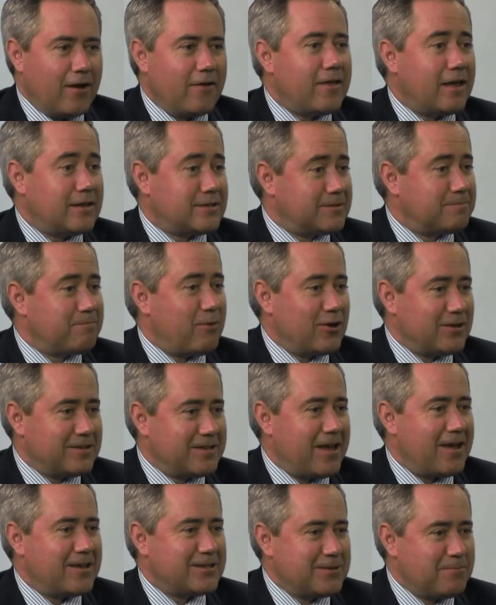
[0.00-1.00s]
that's supposed,
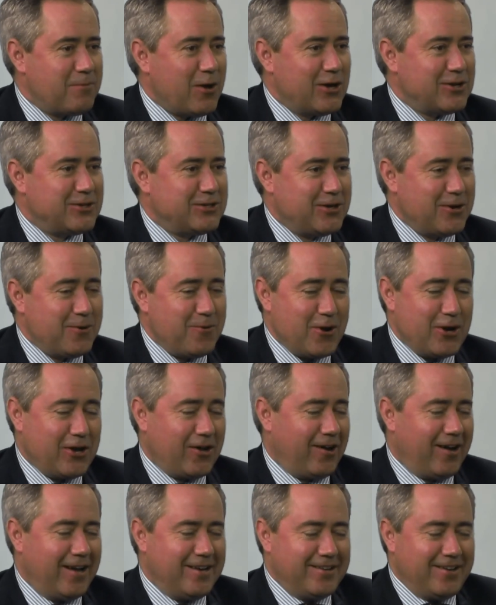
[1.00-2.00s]
how it's supposed to work.
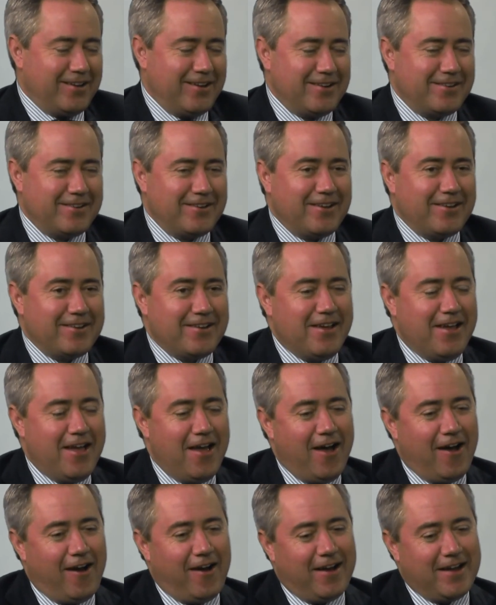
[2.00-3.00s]
I don't know.
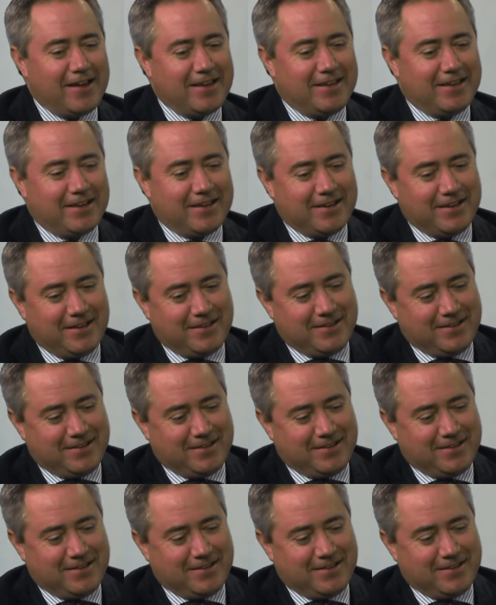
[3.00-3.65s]
I uh,